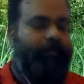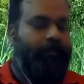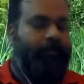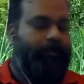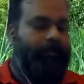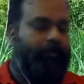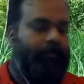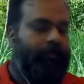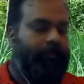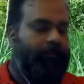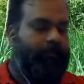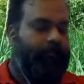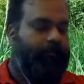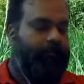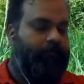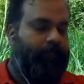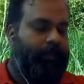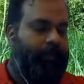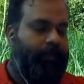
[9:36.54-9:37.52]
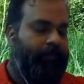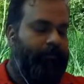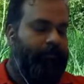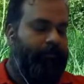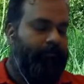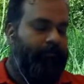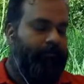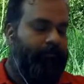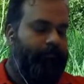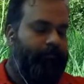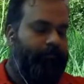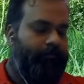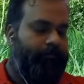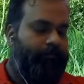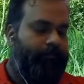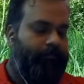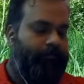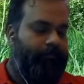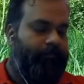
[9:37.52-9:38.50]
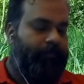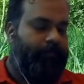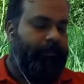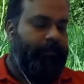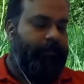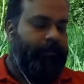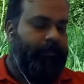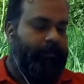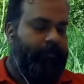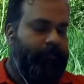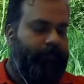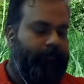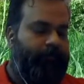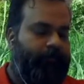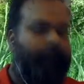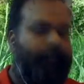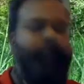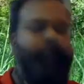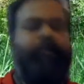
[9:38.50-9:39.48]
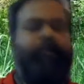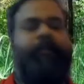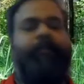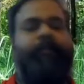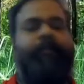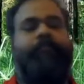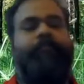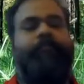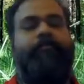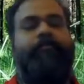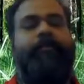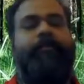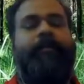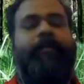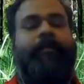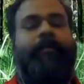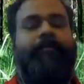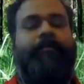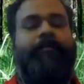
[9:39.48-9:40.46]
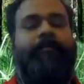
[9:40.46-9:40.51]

Jatak Dharanam from Pandit Thundiraj.